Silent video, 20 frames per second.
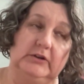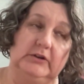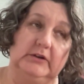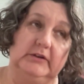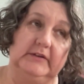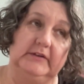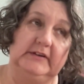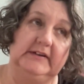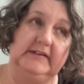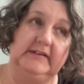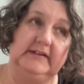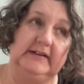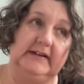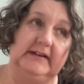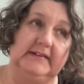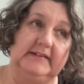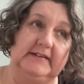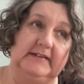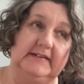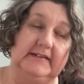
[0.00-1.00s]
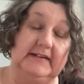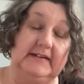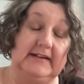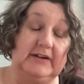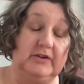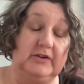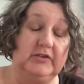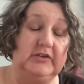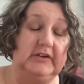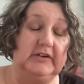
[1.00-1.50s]
losing its elasticity,
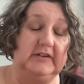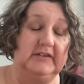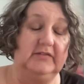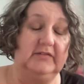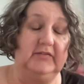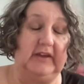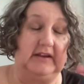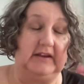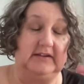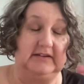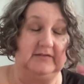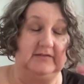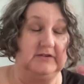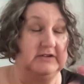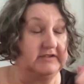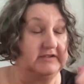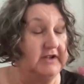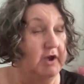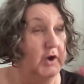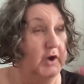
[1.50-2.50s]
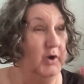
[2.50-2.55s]
losing its effectiveness.